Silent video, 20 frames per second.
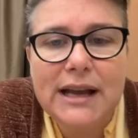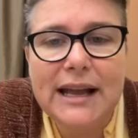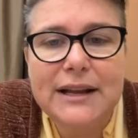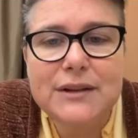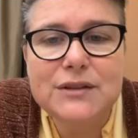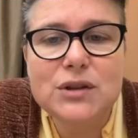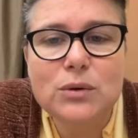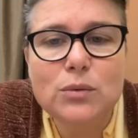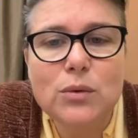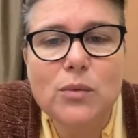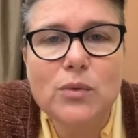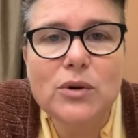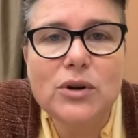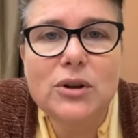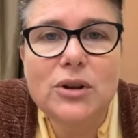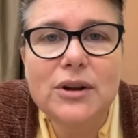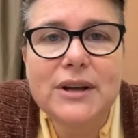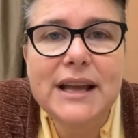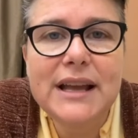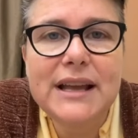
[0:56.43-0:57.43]
And so what we're
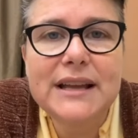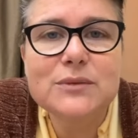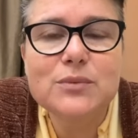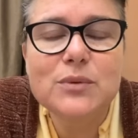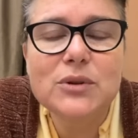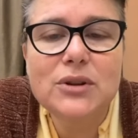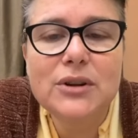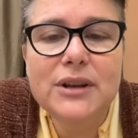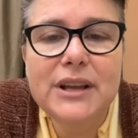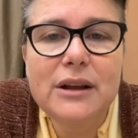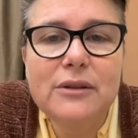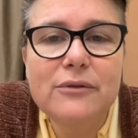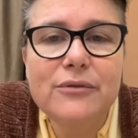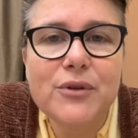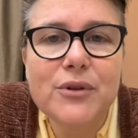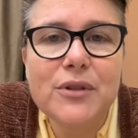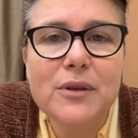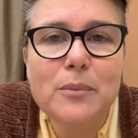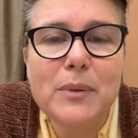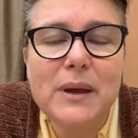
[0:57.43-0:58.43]
looking
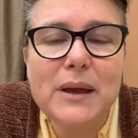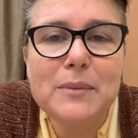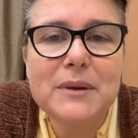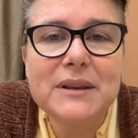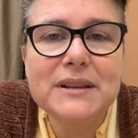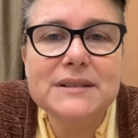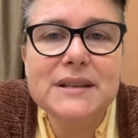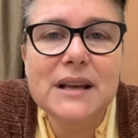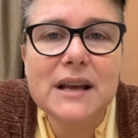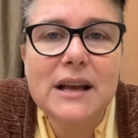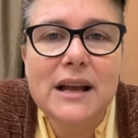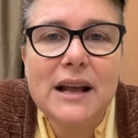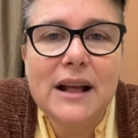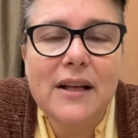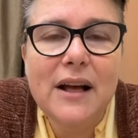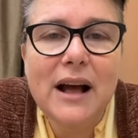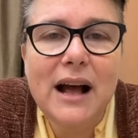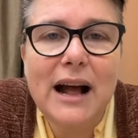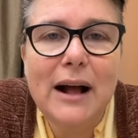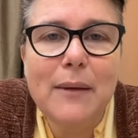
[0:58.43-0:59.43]
for the babies
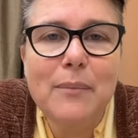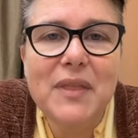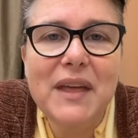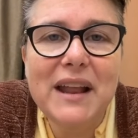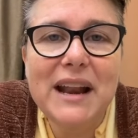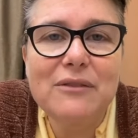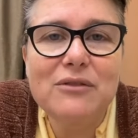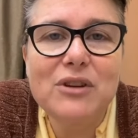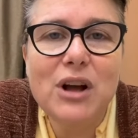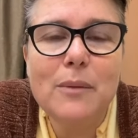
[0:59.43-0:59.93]
that have